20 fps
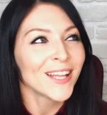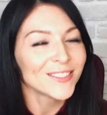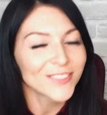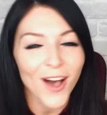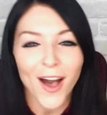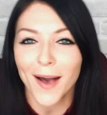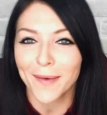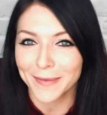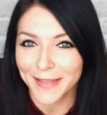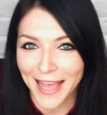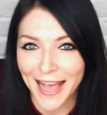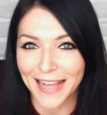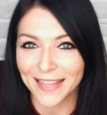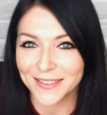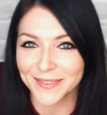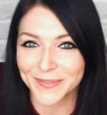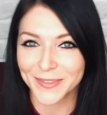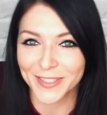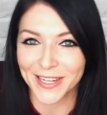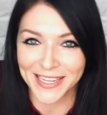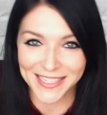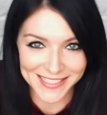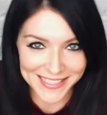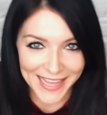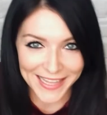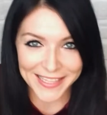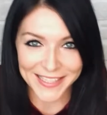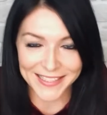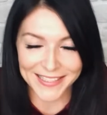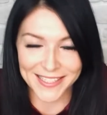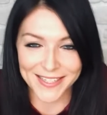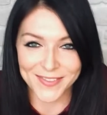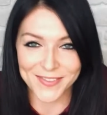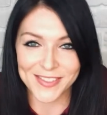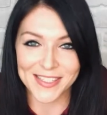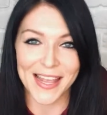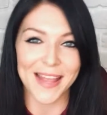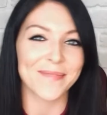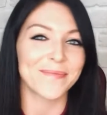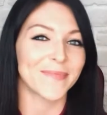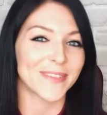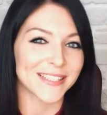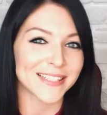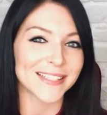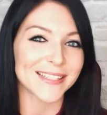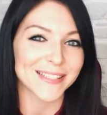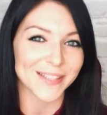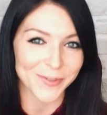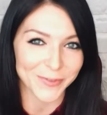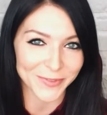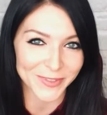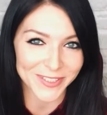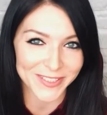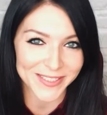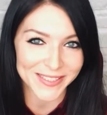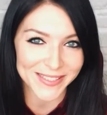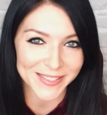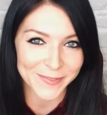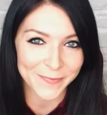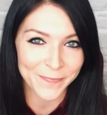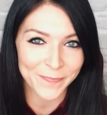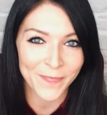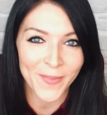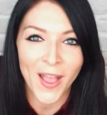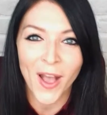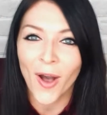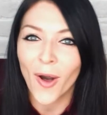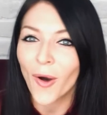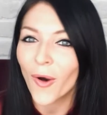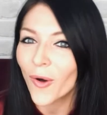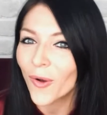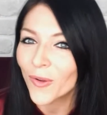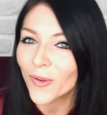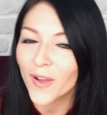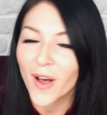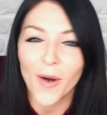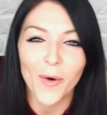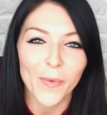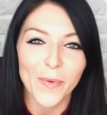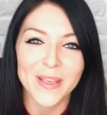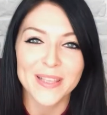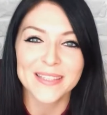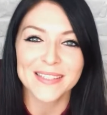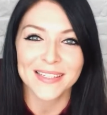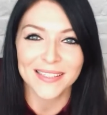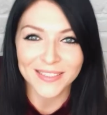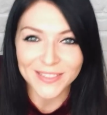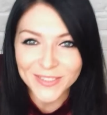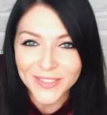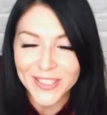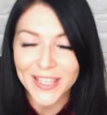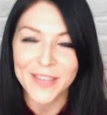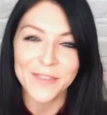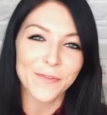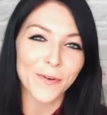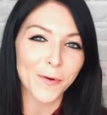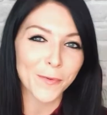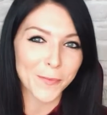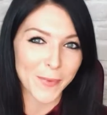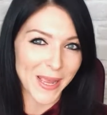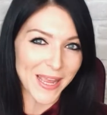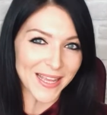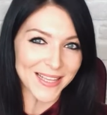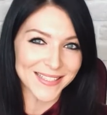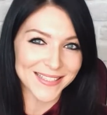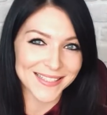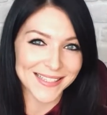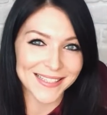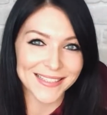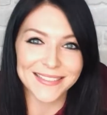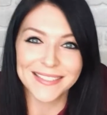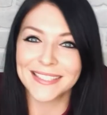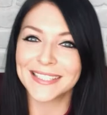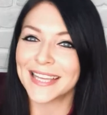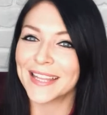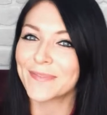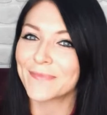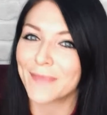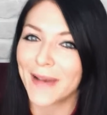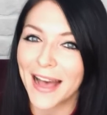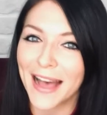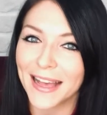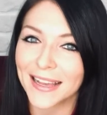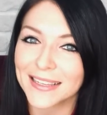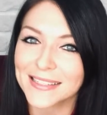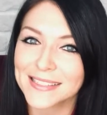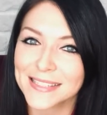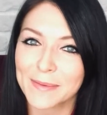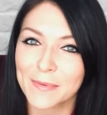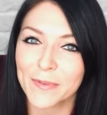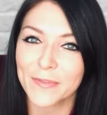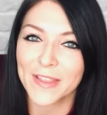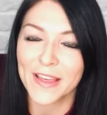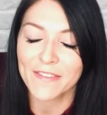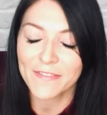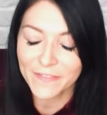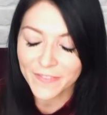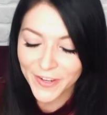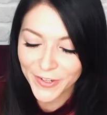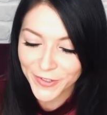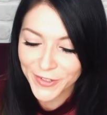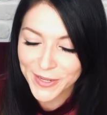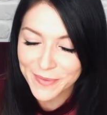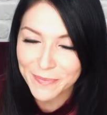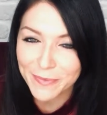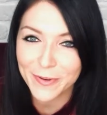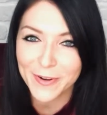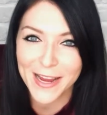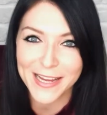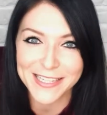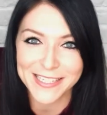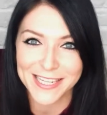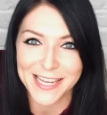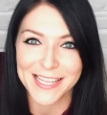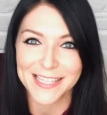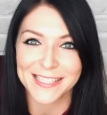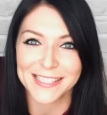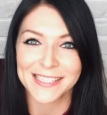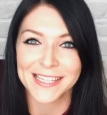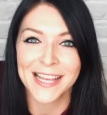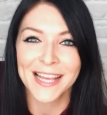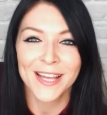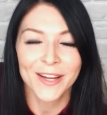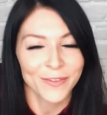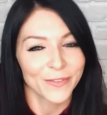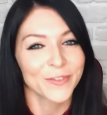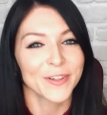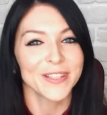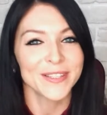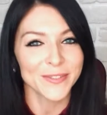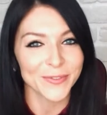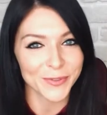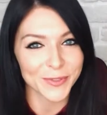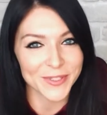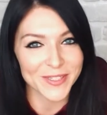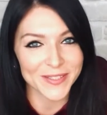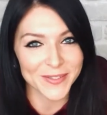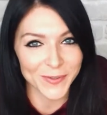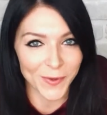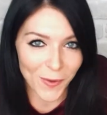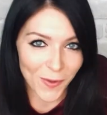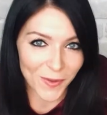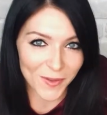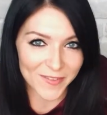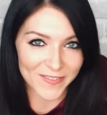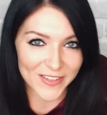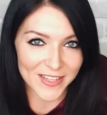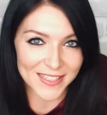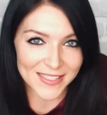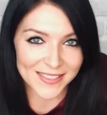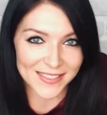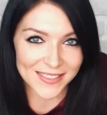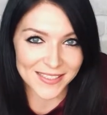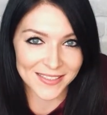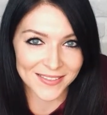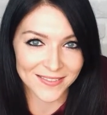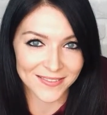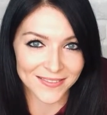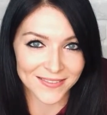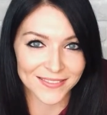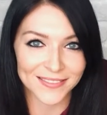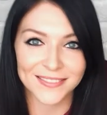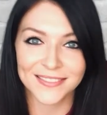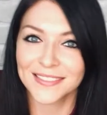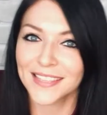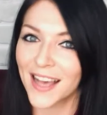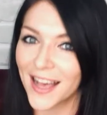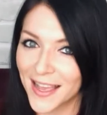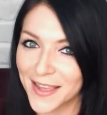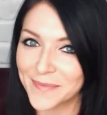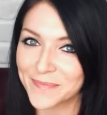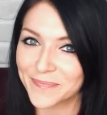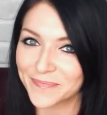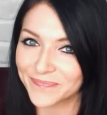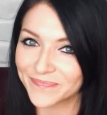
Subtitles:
top caliber executives and business owners, all always looking for ways to get back some of that very precious resource to all of us, time.